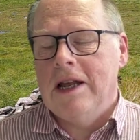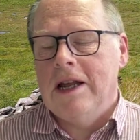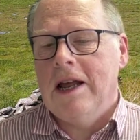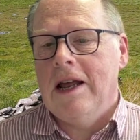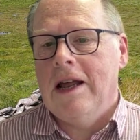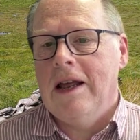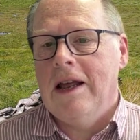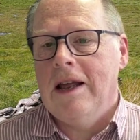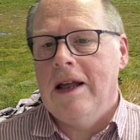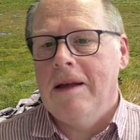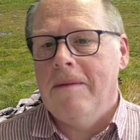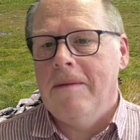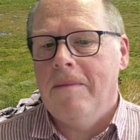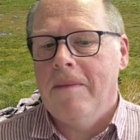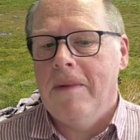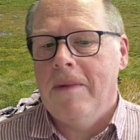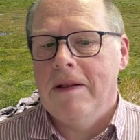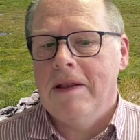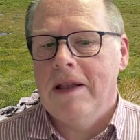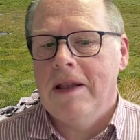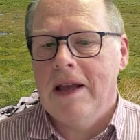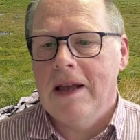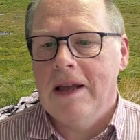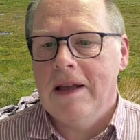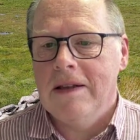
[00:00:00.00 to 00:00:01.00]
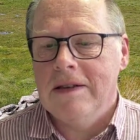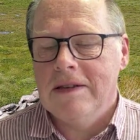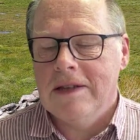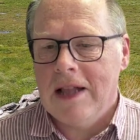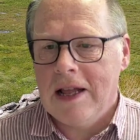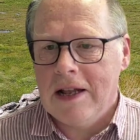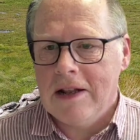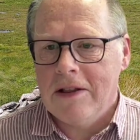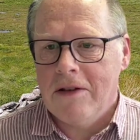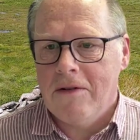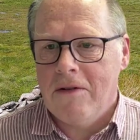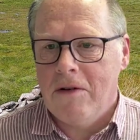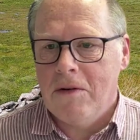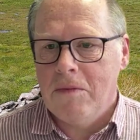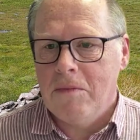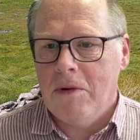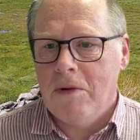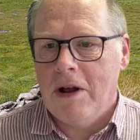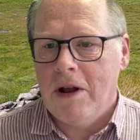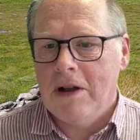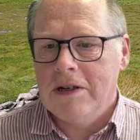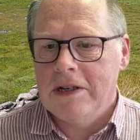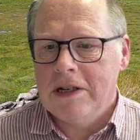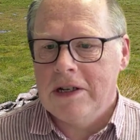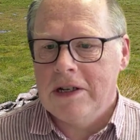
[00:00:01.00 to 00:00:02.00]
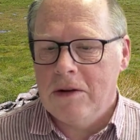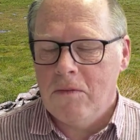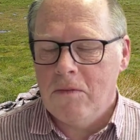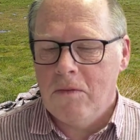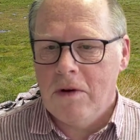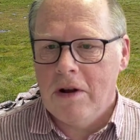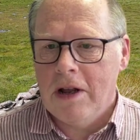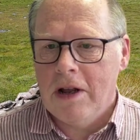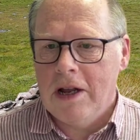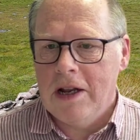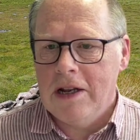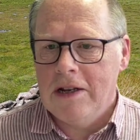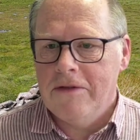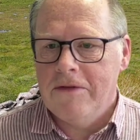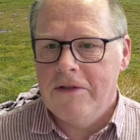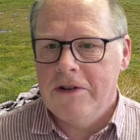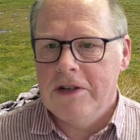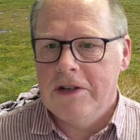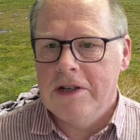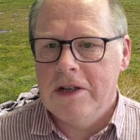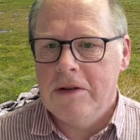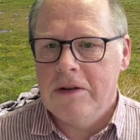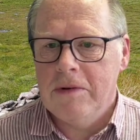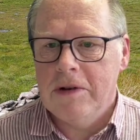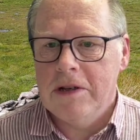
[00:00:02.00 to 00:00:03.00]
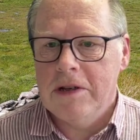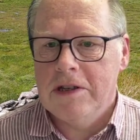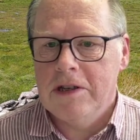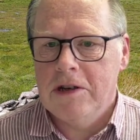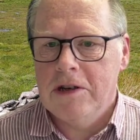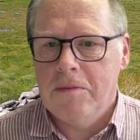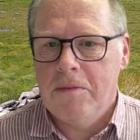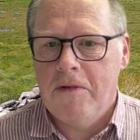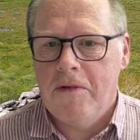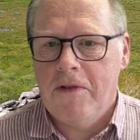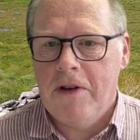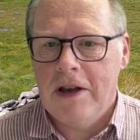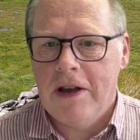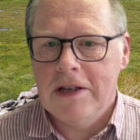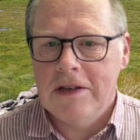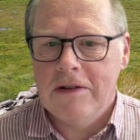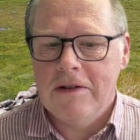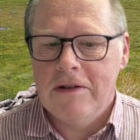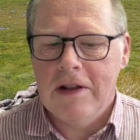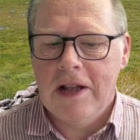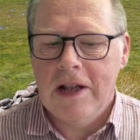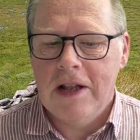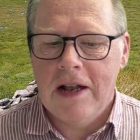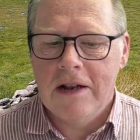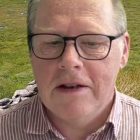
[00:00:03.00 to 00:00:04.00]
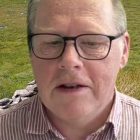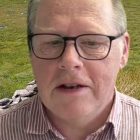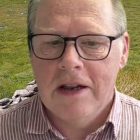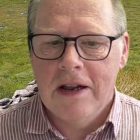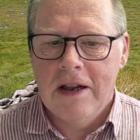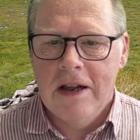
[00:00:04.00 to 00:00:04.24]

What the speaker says: They select their own project and work individually with a supervisor on that.